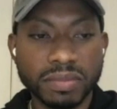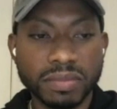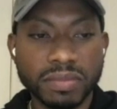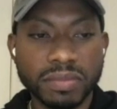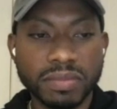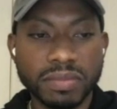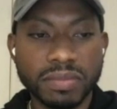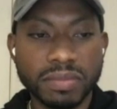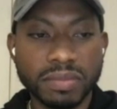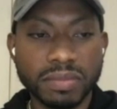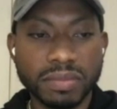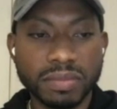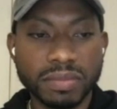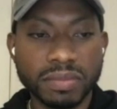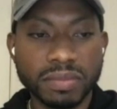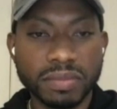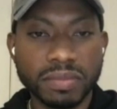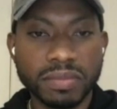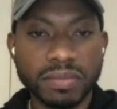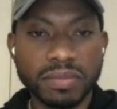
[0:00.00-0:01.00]

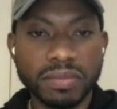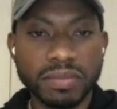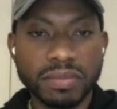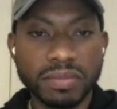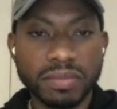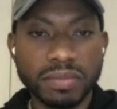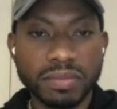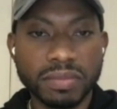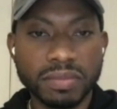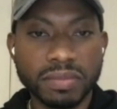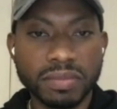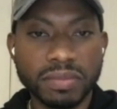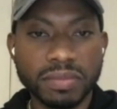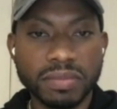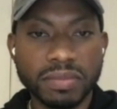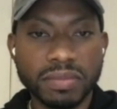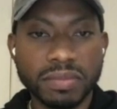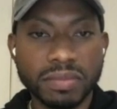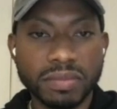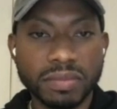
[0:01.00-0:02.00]

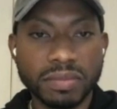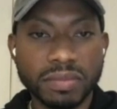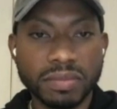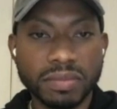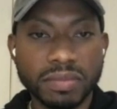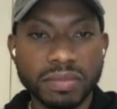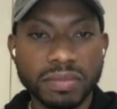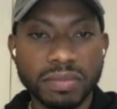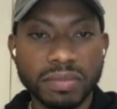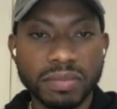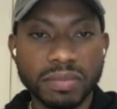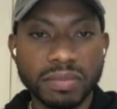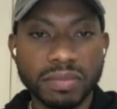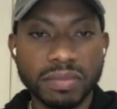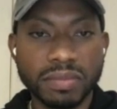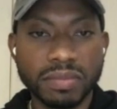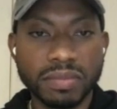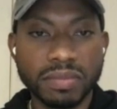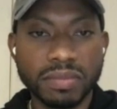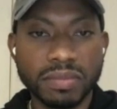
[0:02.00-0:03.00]

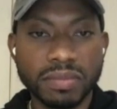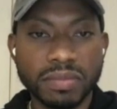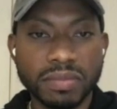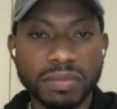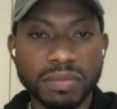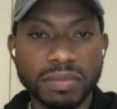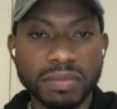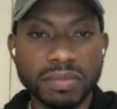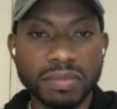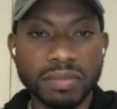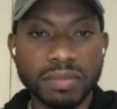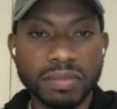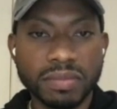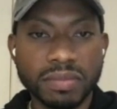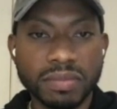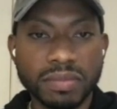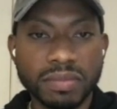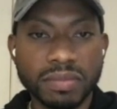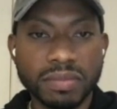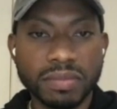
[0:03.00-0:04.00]

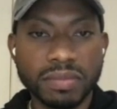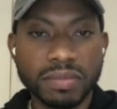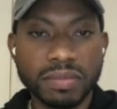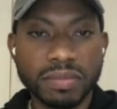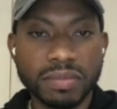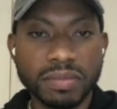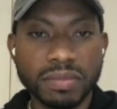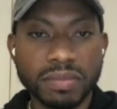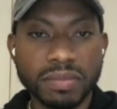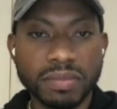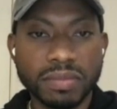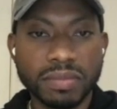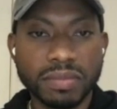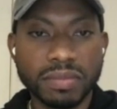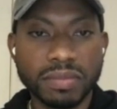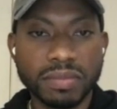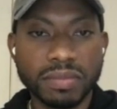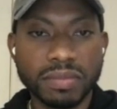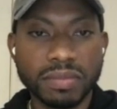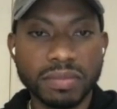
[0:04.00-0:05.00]

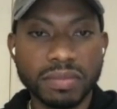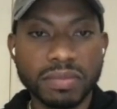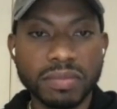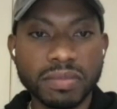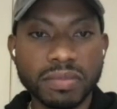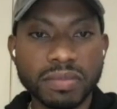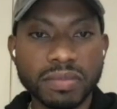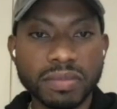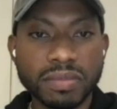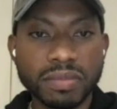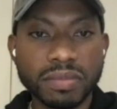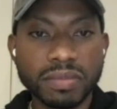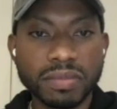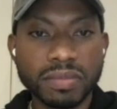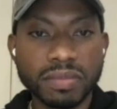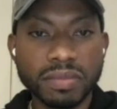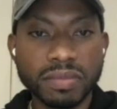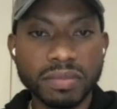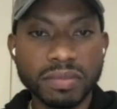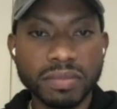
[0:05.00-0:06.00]

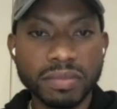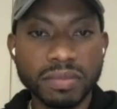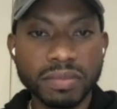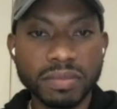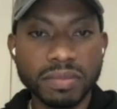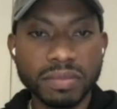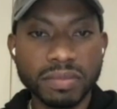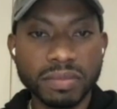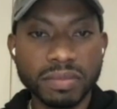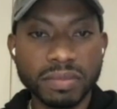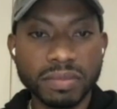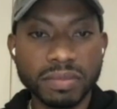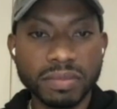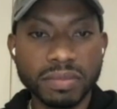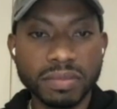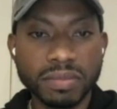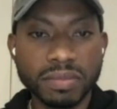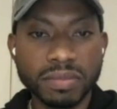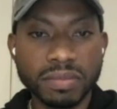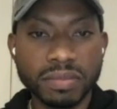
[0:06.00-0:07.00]

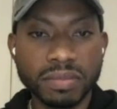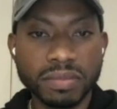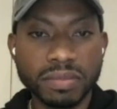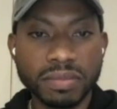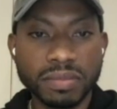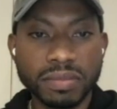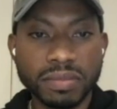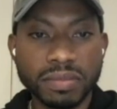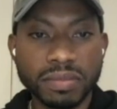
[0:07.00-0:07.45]
(not speaking)